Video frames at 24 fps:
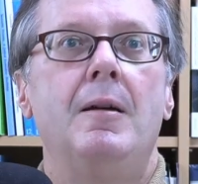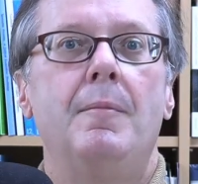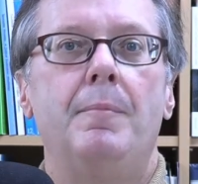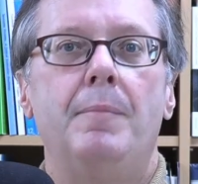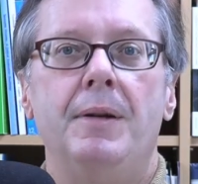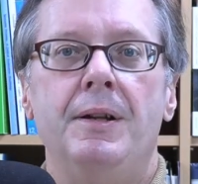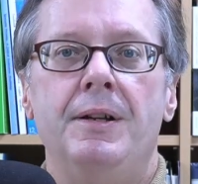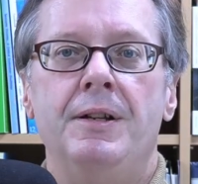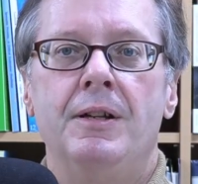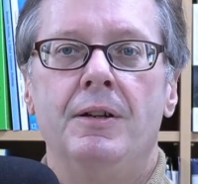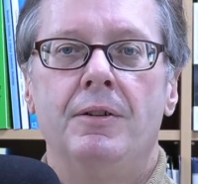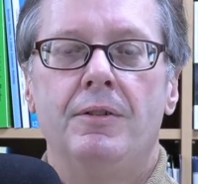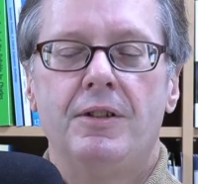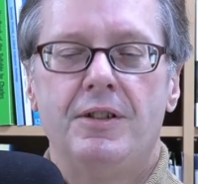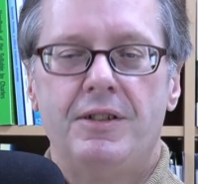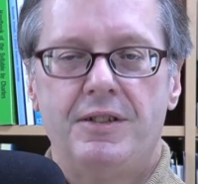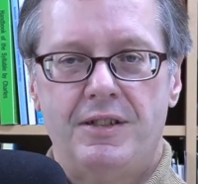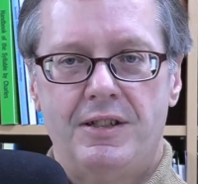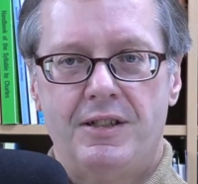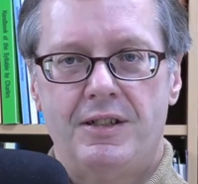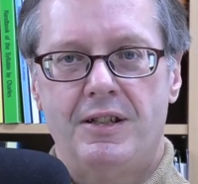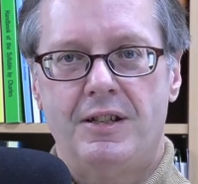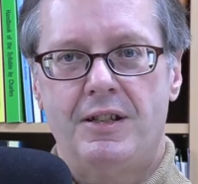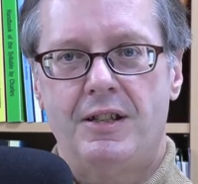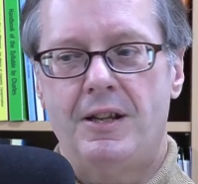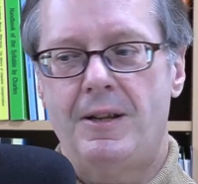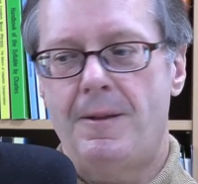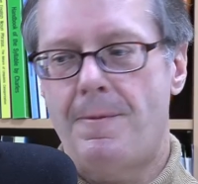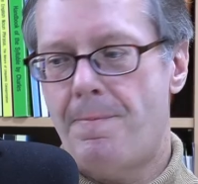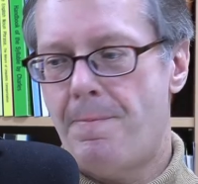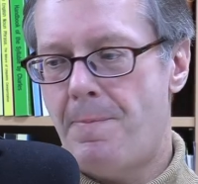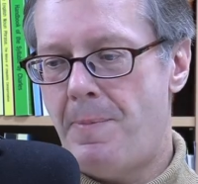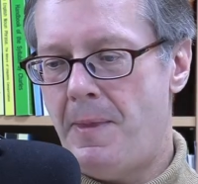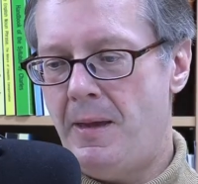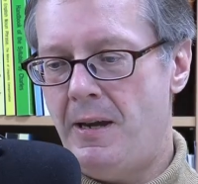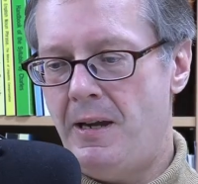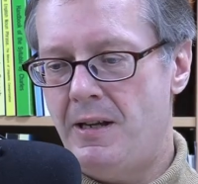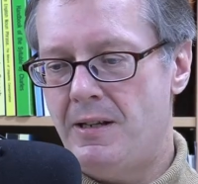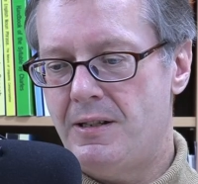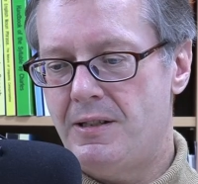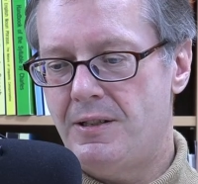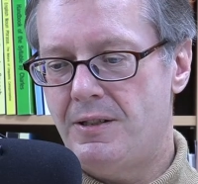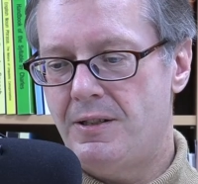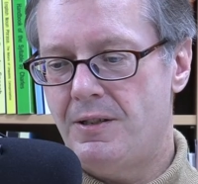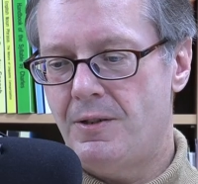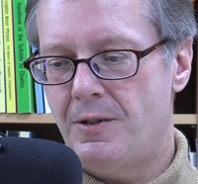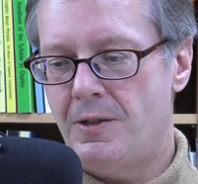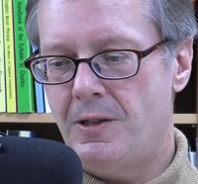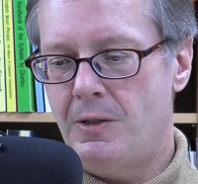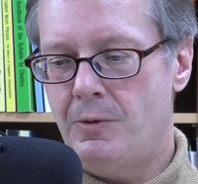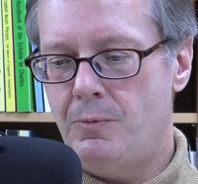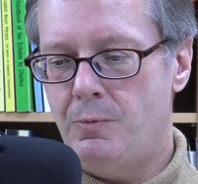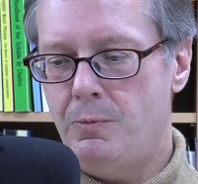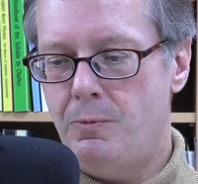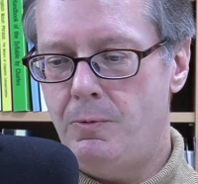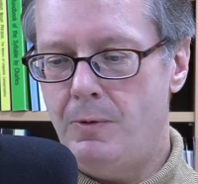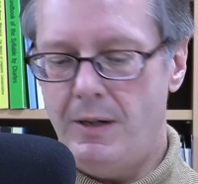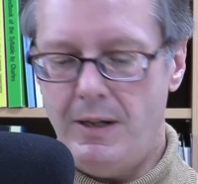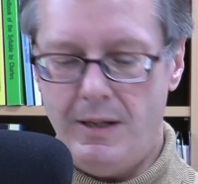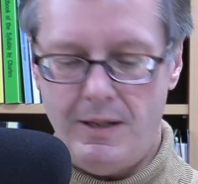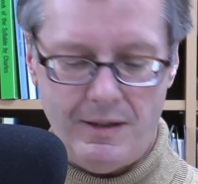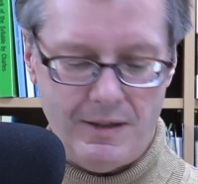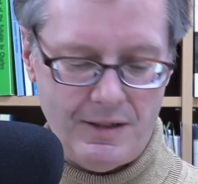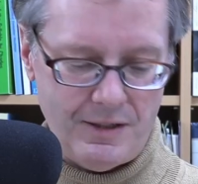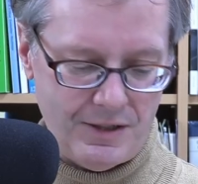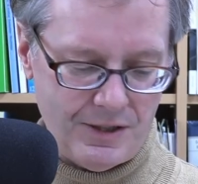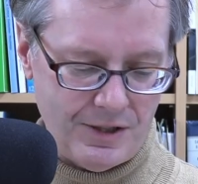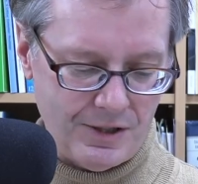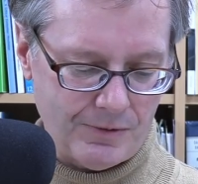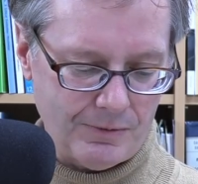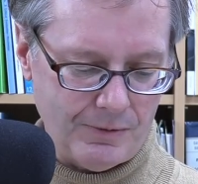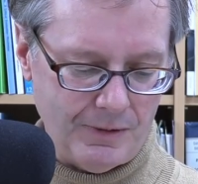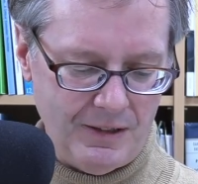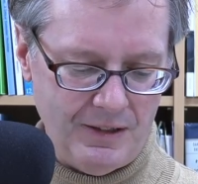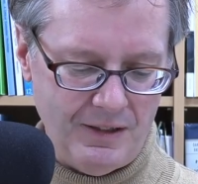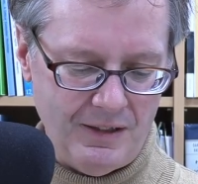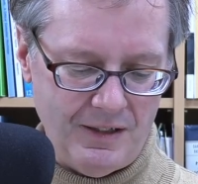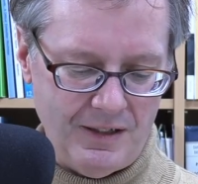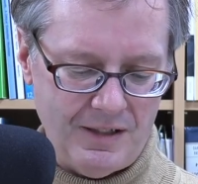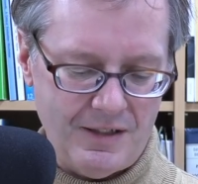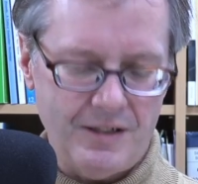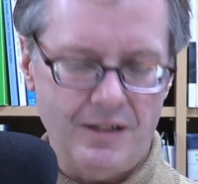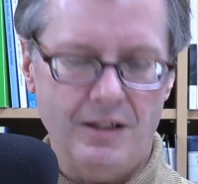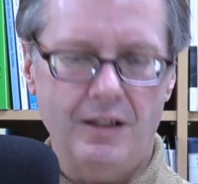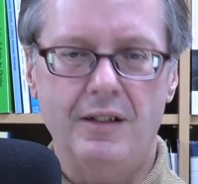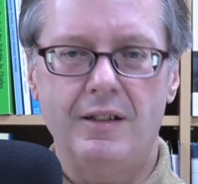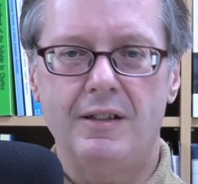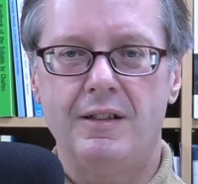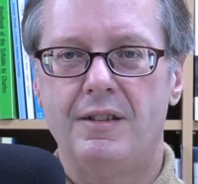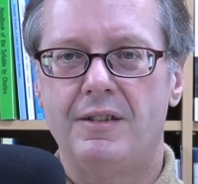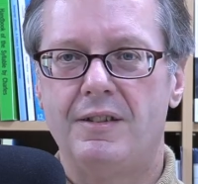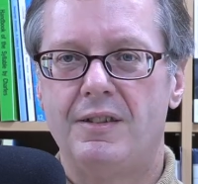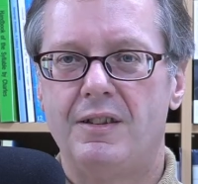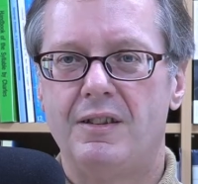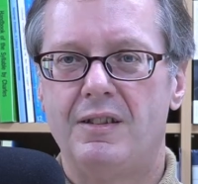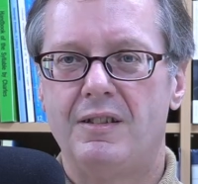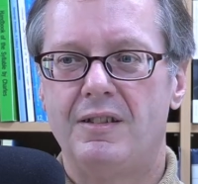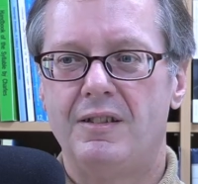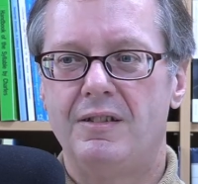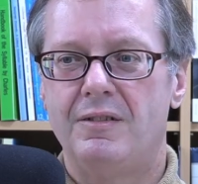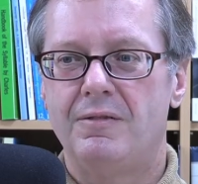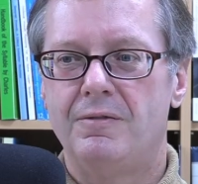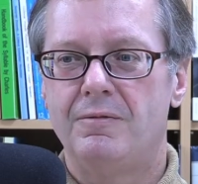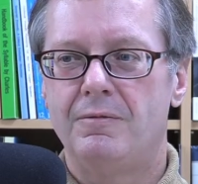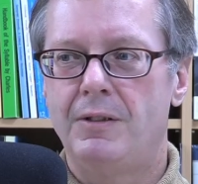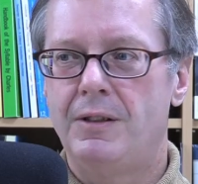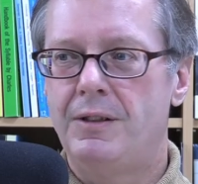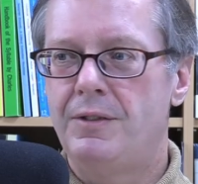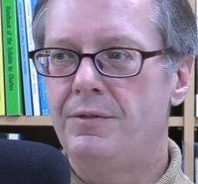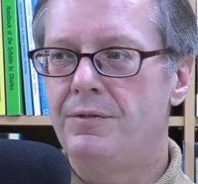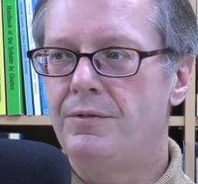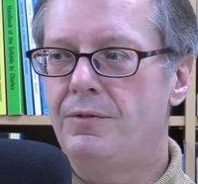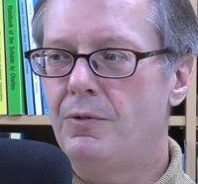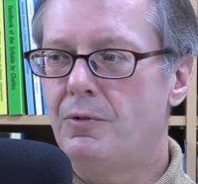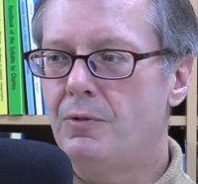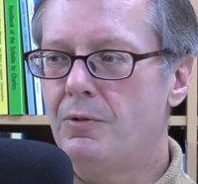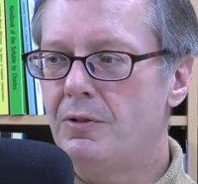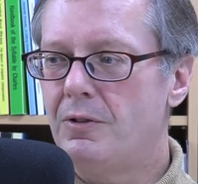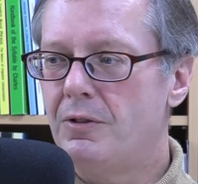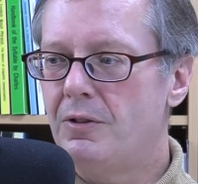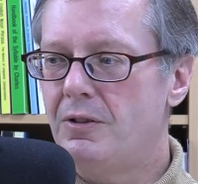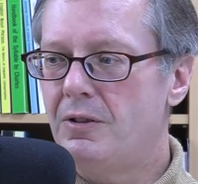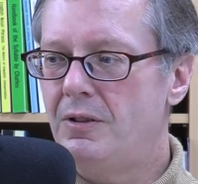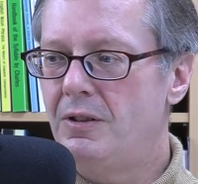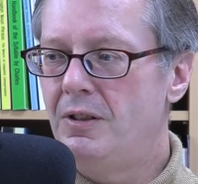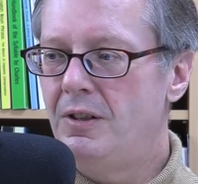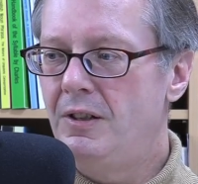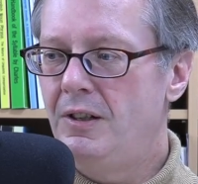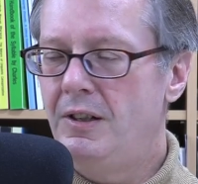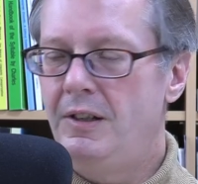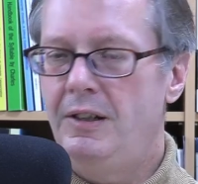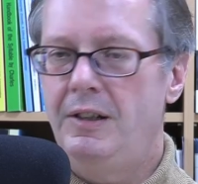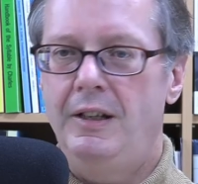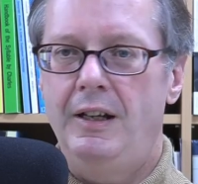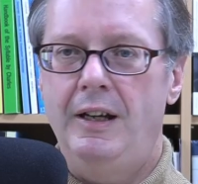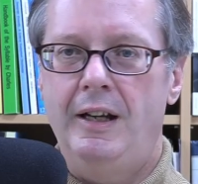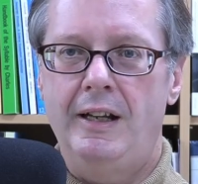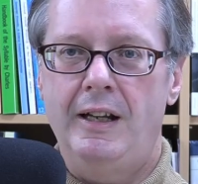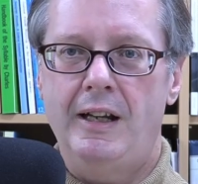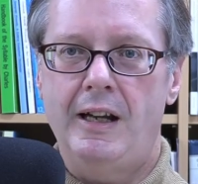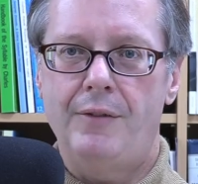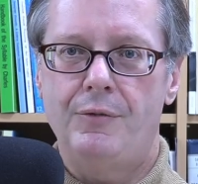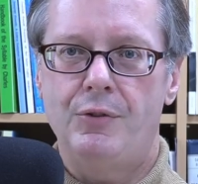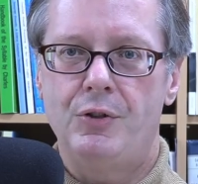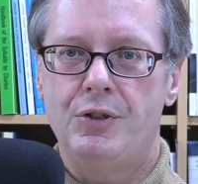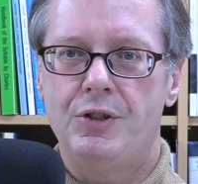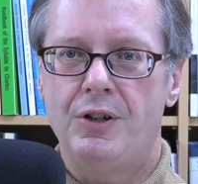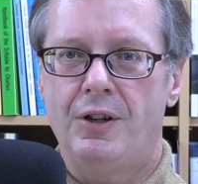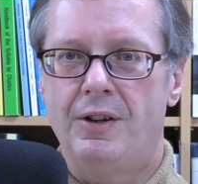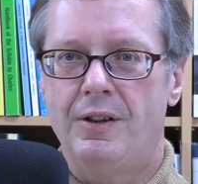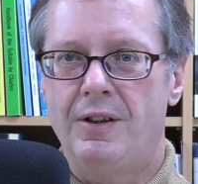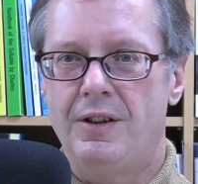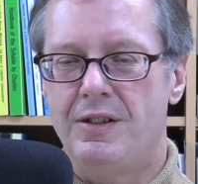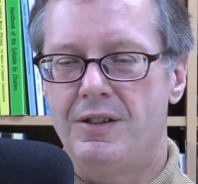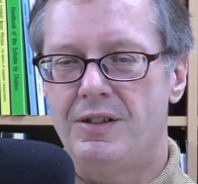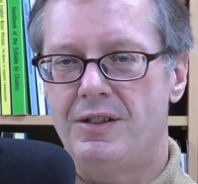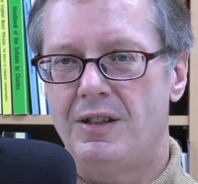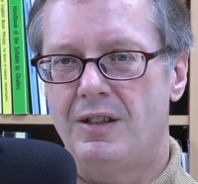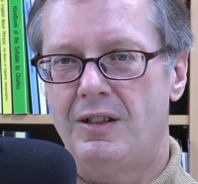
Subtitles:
but notice that the way this is written, it's not written for an average audience.